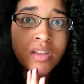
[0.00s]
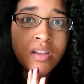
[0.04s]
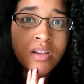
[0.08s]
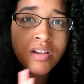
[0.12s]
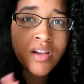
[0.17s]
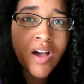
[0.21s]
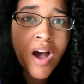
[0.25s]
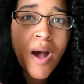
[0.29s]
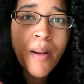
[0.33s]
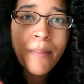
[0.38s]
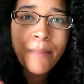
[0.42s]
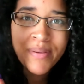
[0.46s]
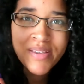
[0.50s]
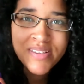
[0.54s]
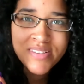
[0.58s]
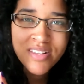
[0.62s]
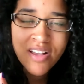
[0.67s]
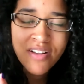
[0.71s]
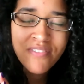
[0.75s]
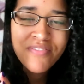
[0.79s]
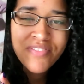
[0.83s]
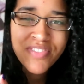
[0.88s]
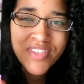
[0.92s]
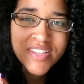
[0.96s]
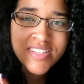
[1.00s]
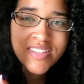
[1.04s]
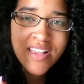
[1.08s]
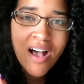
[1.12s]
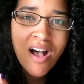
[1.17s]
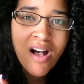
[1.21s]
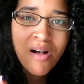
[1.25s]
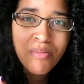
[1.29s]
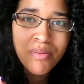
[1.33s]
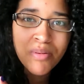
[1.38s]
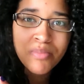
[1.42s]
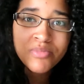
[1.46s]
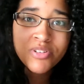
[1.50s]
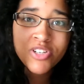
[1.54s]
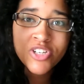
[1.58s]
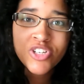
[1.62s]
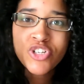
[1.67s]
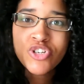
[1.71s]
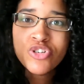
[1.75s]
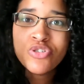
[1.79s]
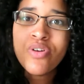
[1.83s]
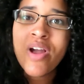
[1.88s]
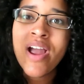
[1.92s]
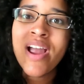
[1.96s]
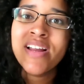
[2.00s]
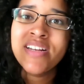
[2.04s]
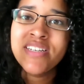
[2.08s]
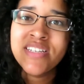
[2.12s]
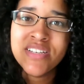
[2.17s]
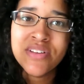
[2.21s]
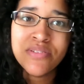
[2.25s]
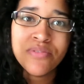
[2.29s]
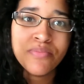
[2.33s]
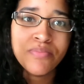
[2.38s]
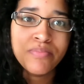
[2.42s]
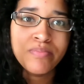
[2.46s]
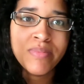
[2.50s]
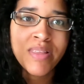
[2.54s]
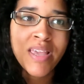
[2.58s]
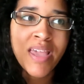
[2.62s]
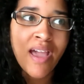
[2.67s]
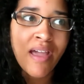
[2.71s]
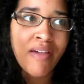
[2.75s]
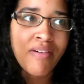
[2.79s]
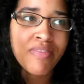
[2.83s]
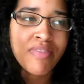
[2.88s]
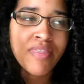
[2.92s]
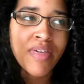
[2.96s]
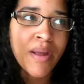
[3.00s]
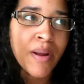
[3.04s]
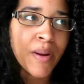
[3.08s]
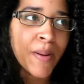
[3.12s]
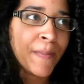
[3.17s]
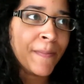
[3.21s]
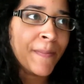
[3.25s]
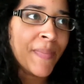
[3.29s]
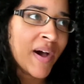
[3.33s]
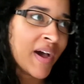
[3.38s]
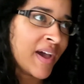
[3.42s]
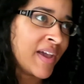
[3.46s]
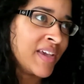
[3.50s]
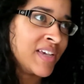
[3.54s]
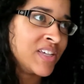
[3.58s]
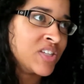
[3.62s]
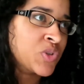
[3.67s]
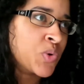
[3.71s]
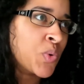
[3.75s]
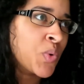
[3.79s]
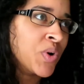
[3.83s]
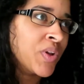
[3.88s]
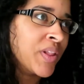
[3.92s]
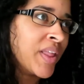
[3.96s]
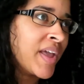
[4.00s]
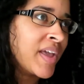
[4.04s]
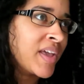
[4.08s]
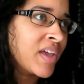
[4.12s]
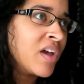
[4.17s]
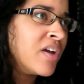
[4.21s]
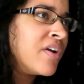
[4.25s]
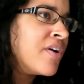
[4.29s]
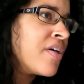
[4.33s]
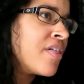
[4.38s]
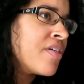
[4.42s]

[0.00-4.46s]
copies of this album just trying to get their bias or like